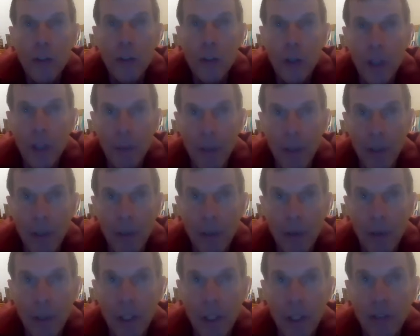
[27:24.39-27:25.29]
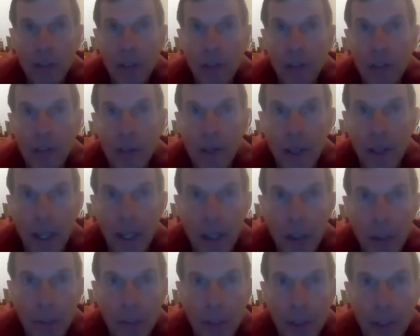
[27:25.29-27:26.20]
treatment? Is it
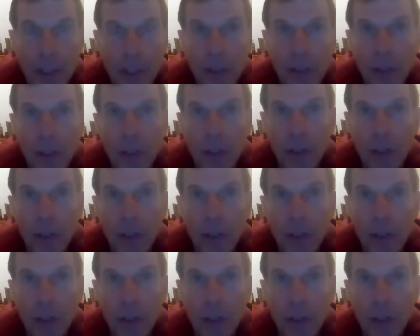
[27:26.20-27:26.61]
therapy?